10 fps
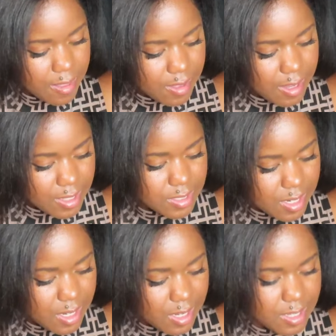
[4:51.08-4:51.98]
I think I say
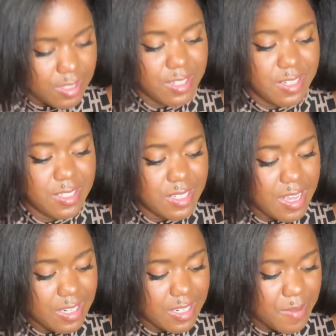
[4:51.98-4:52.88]
that because of the
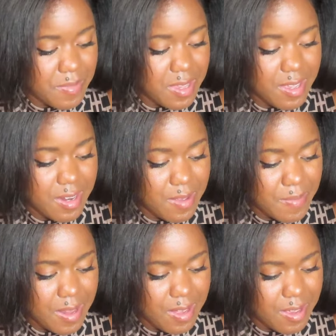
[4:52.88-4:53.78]
stage I'm in in
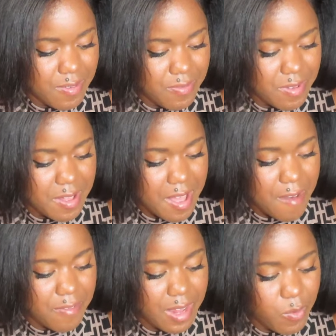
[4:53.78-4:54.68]
my life. I
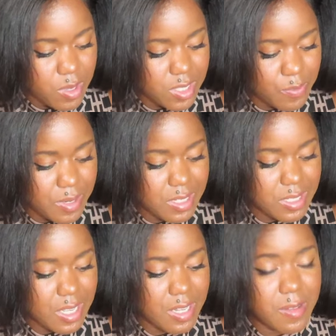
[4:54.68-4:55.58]
feel like once upon a
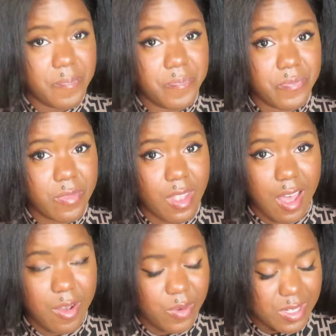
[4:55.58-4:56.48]
time,
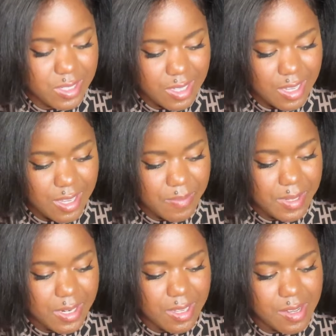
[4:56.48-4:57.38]
I would have said
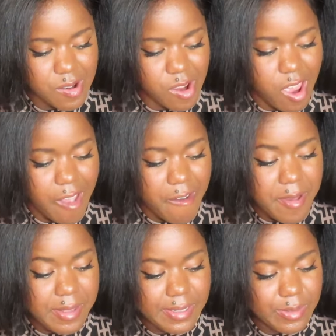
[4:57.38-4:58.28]
money.
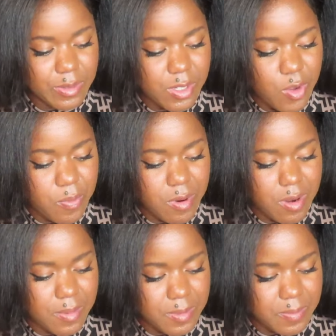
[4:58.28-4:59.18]
No
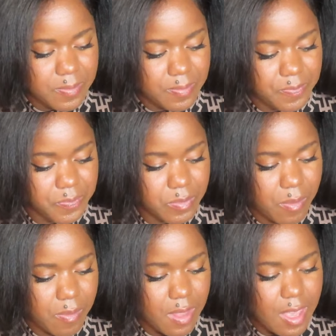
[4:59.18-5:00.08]
problem.
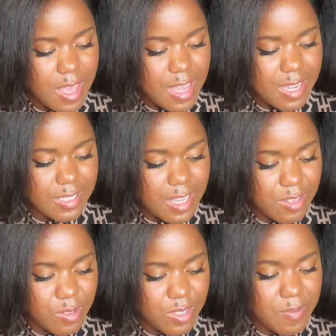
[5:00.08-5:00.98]
because
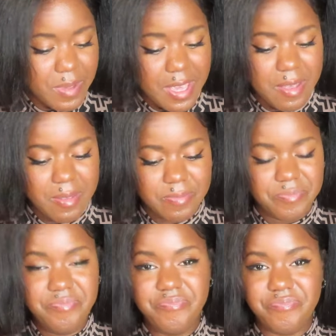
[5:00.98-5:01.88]
I used to be
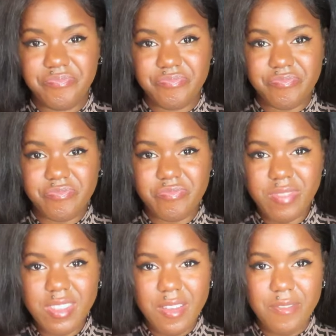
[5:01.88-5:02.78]

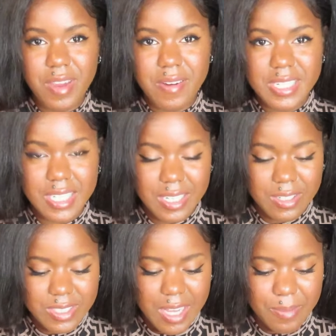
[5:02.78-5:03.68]
fairy
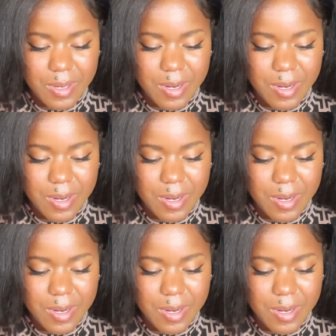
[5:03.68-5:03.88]
tale type of